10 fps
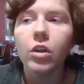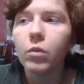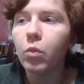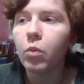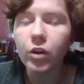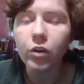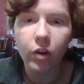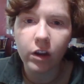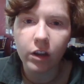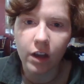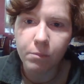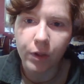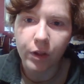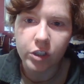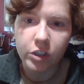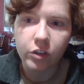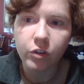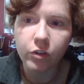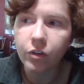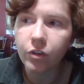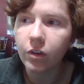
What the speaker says: What are you trying to accomplish? I don't